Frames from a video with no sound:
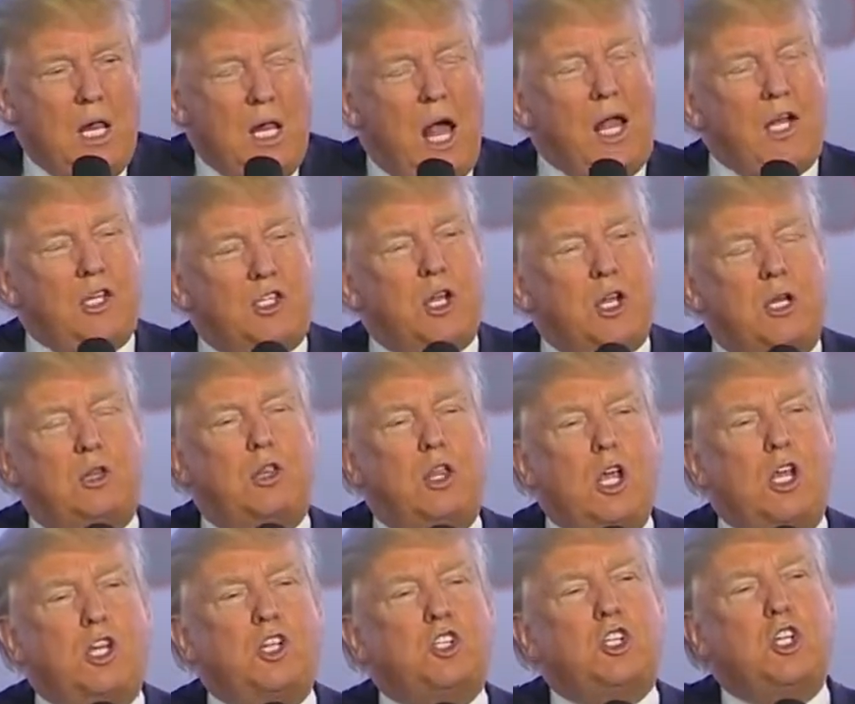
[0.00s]
I said,
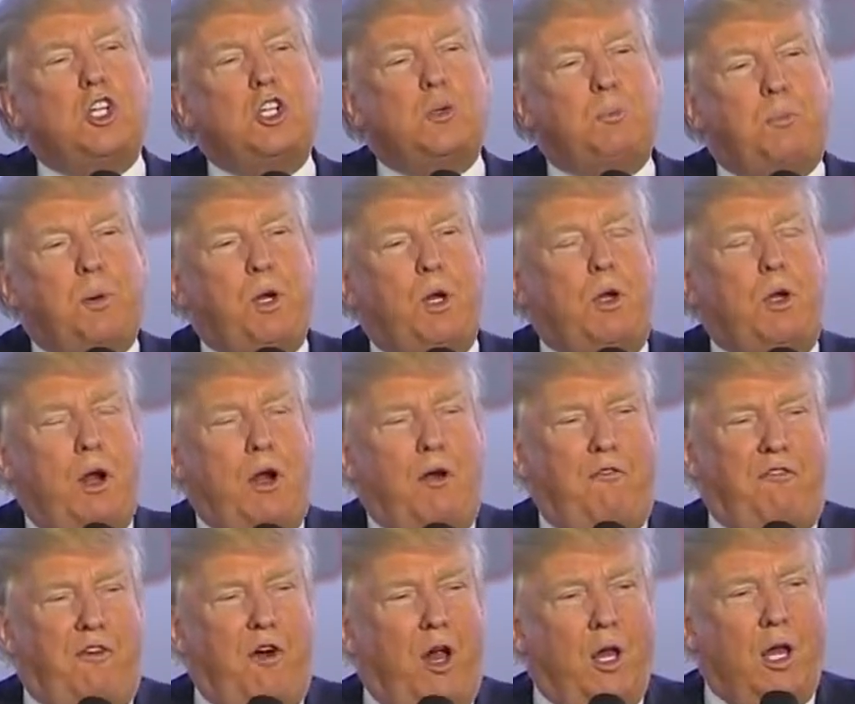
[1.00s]
this is
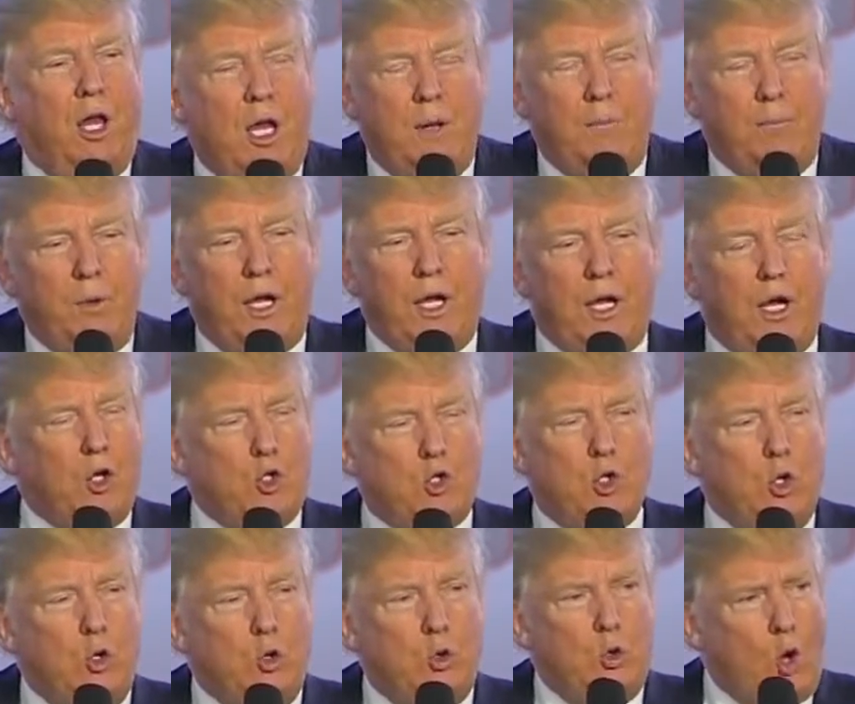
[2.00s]
beautiful. He
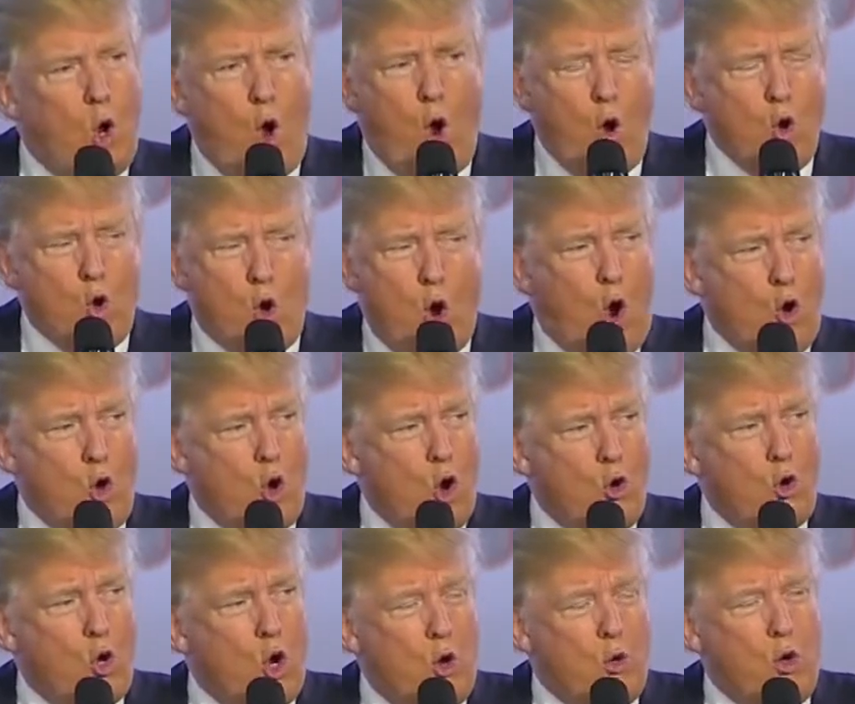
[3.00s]
goes,
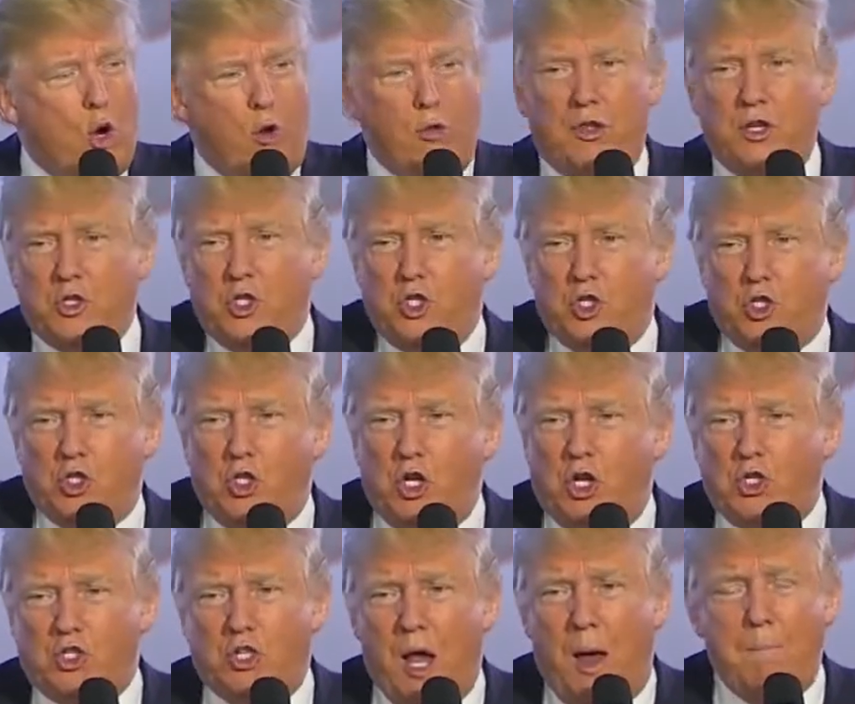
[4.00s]
no, this is
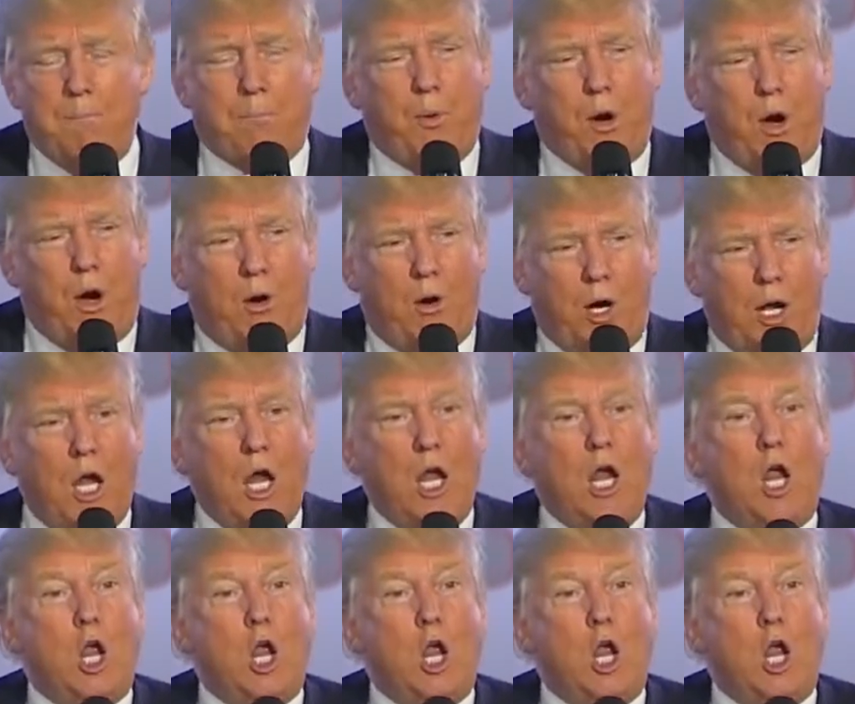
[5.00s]
just temporary.